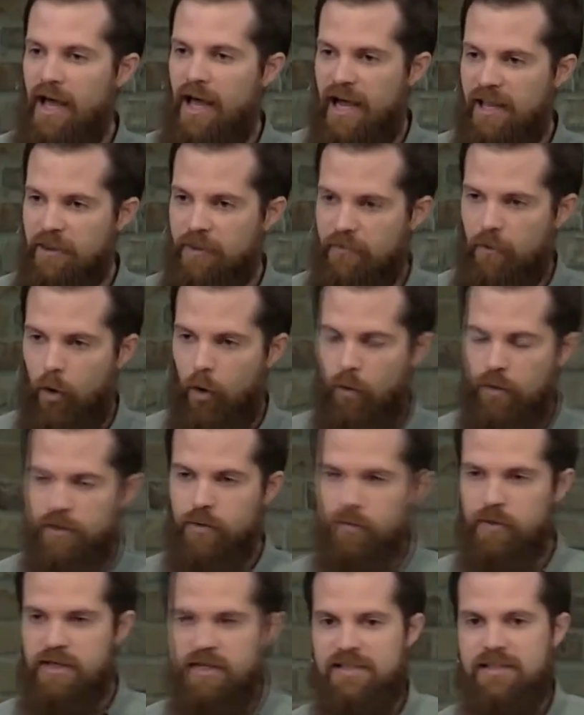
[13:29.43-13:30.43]
And the
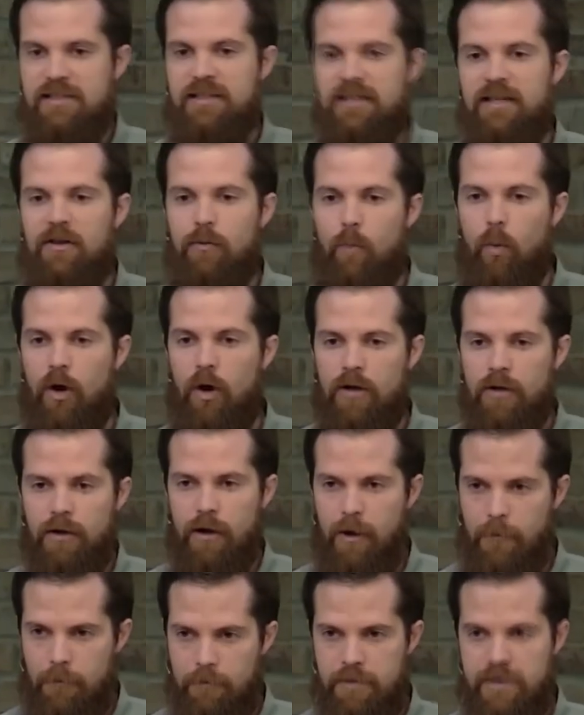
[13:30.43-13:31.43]
only reason that
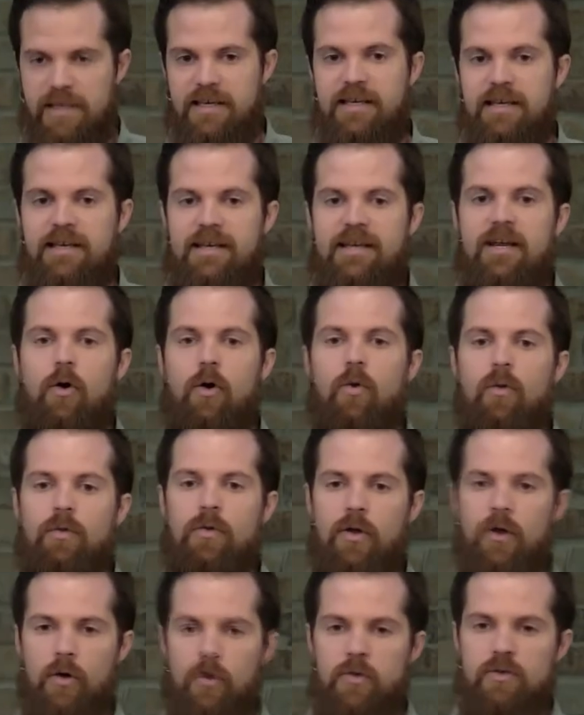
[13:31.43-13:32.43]
one being can
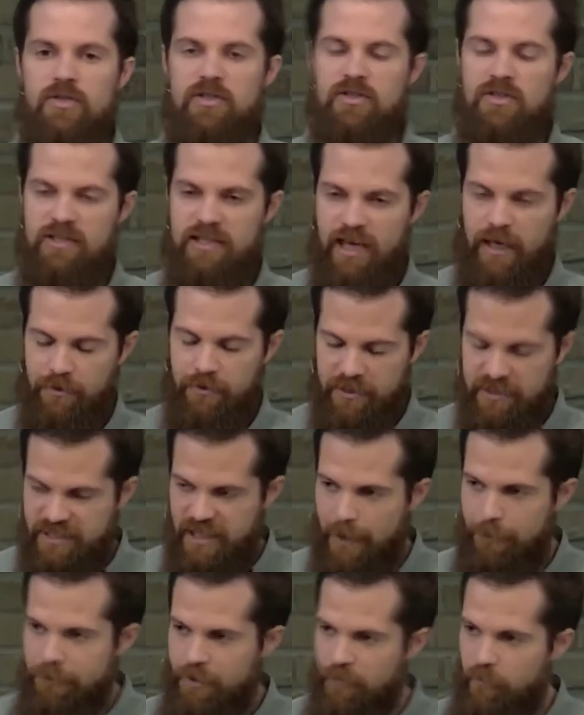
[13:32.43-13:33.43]
hold the
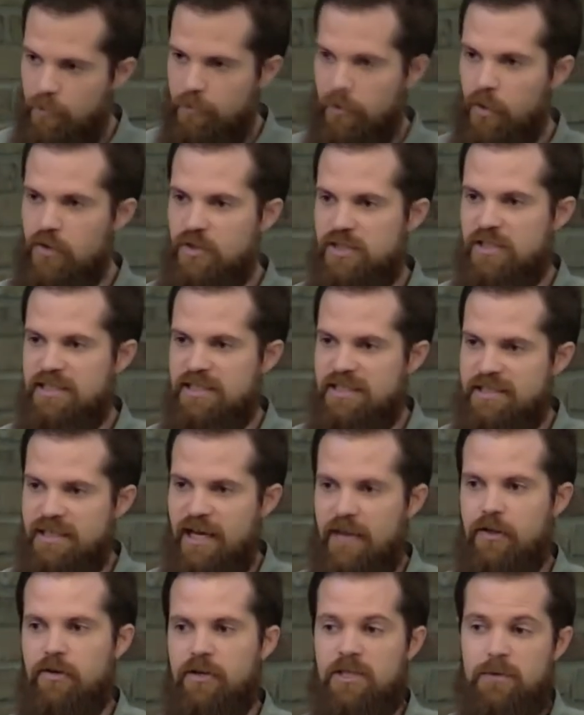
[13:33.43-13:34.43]
depth of emotion
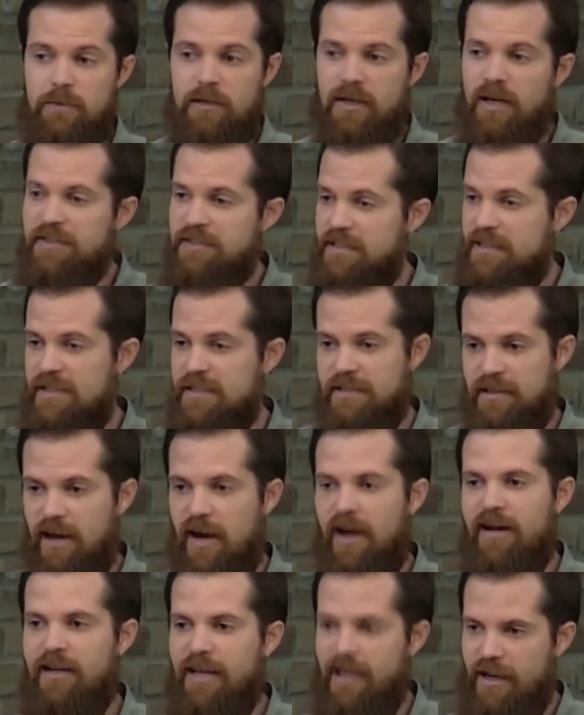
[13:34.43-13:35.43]
together is because it is
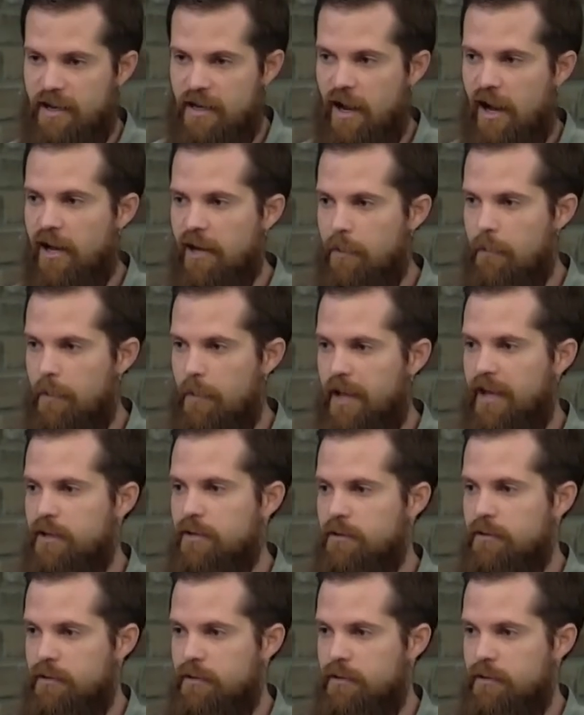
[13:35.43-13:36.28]
God and not a man.